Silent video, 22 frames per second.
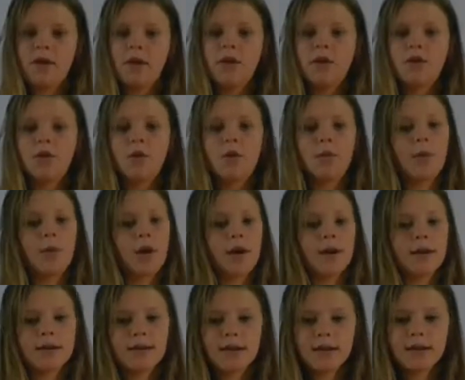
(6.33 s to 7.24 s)
Your
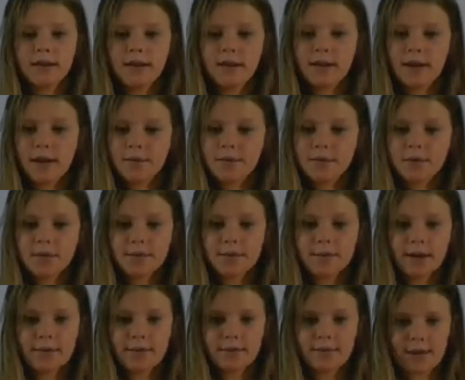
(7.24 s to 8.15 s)
word is a lamp to
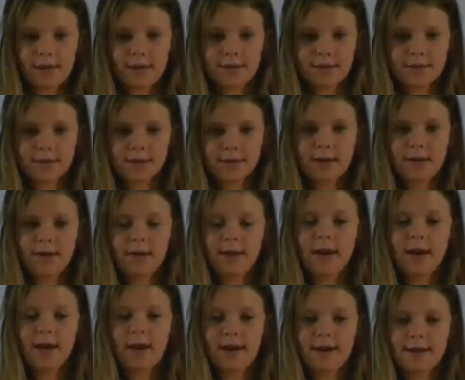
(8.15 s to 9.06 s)
my feet and a
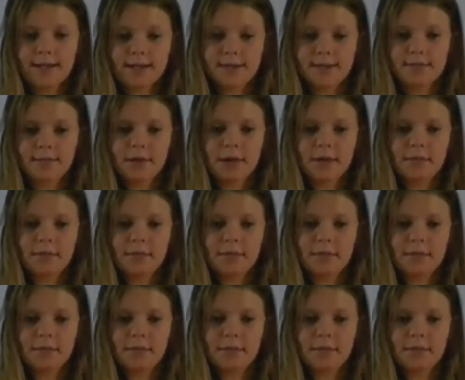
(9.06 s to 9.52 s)
light to my